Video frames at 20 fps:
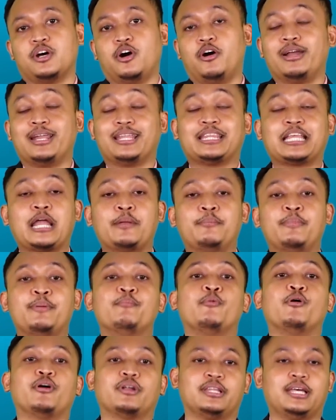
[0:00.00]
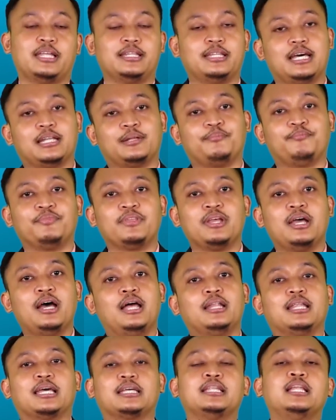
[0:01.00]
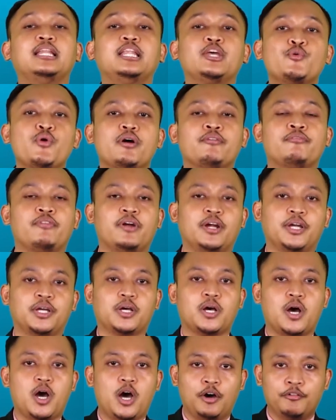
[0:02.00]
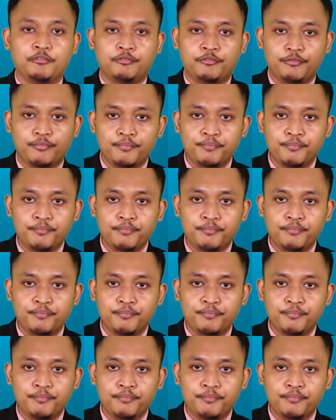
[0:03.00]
or it can be more than that. Like the lingua franca of